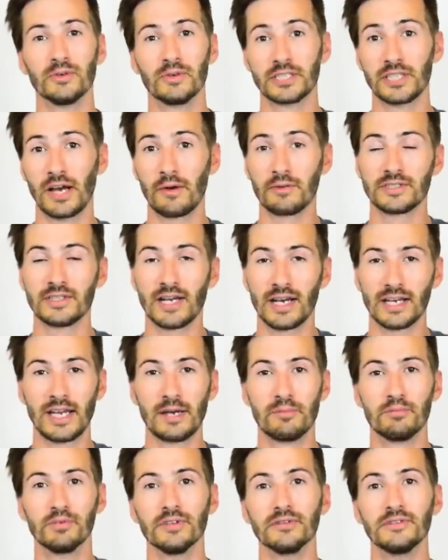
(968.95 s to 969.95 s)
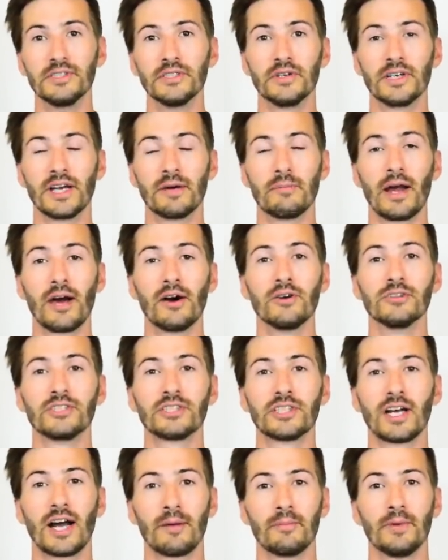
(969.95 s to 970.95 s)
which I was not capable of doing at my own
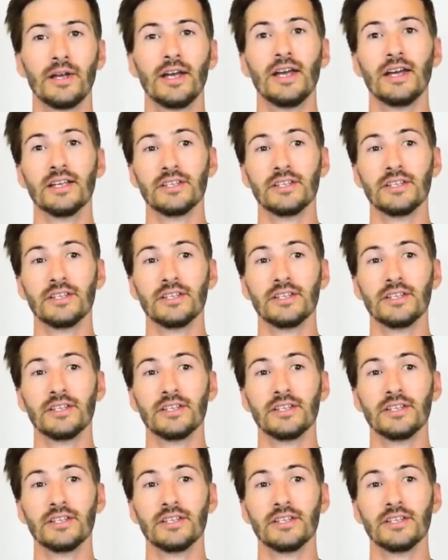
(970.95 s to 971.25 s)
shop,